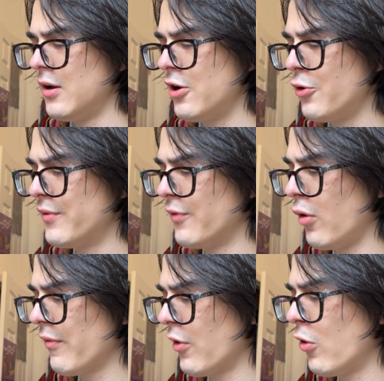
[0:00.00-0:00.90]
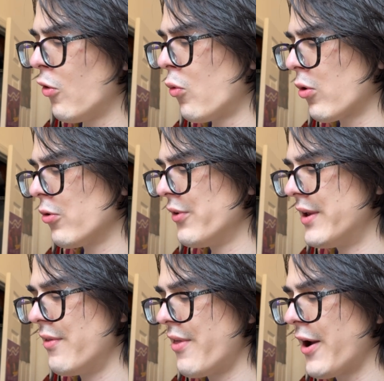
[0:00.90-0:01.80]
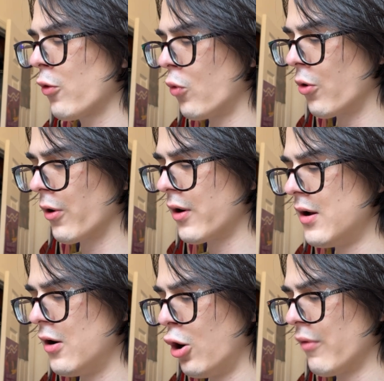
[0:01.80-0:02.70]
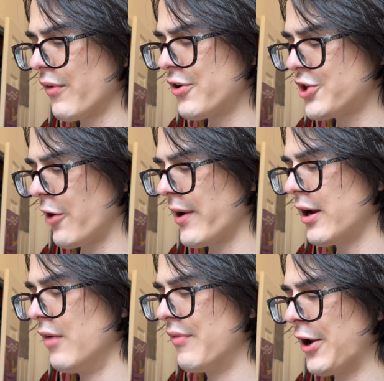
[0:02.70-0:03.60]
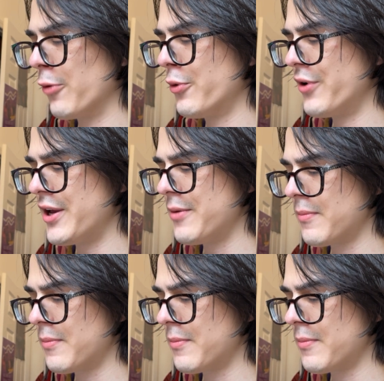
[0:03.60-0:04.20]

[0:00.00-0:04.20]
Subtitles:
who involve the whole world in their war over the sharing of their booty.